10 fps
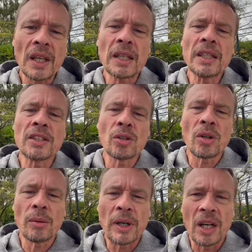is
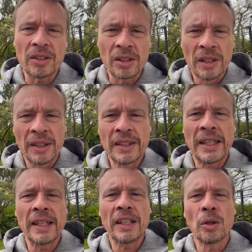all about
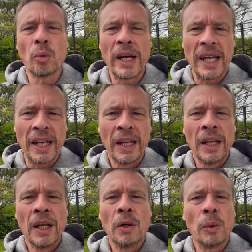getting away
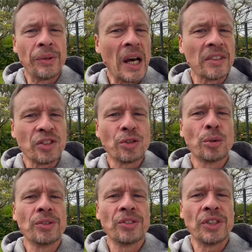with
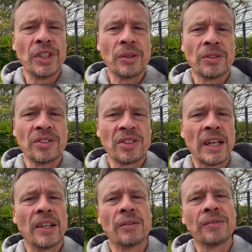uncertainty on the
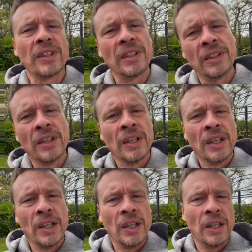side of the
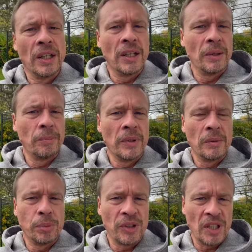
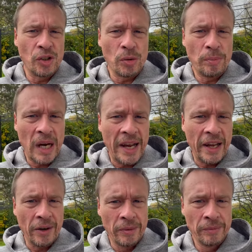potential
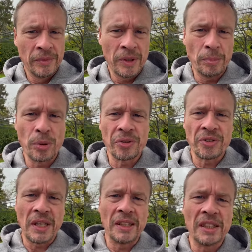buyer, the
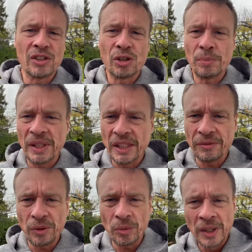person that needs to
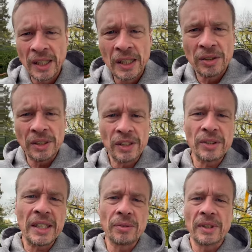believe you. You need to
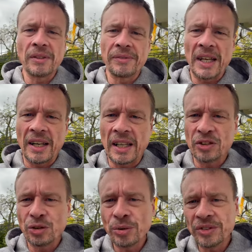get rid of that
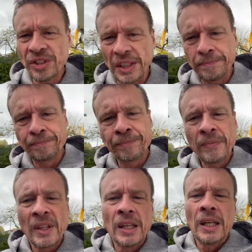uncertainty.
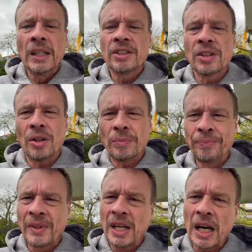So
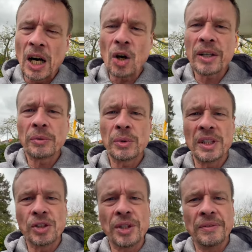how can we
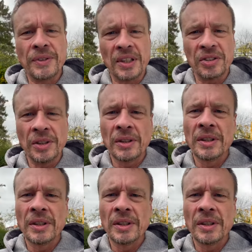achieve this?